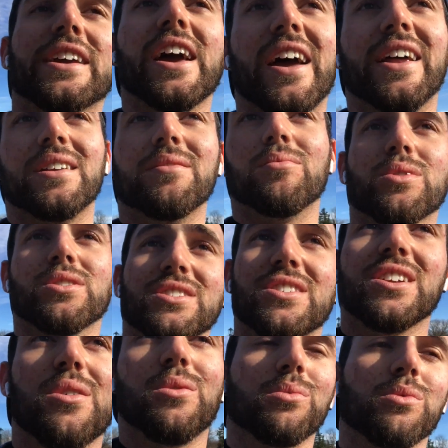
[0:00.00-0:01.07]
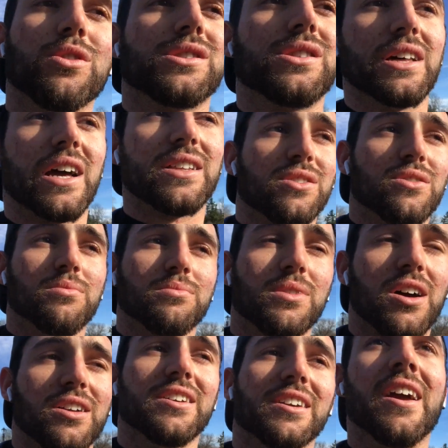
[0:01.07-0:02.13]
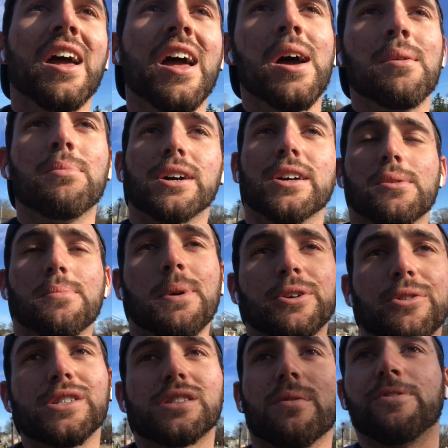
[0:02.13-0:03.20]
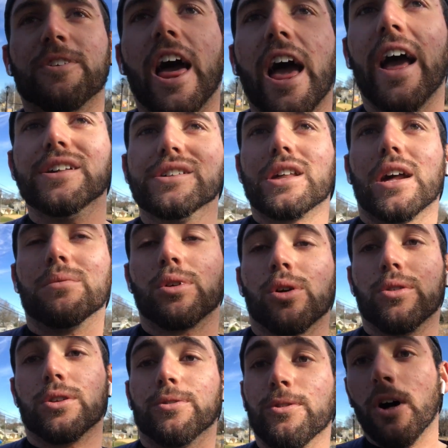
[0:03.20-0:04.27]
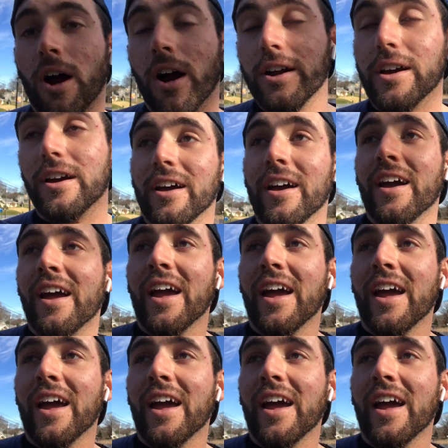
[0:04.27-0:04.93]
can, and you know, we won't see that till I'm cutting. But a big reason for that is that I'm going to Florida,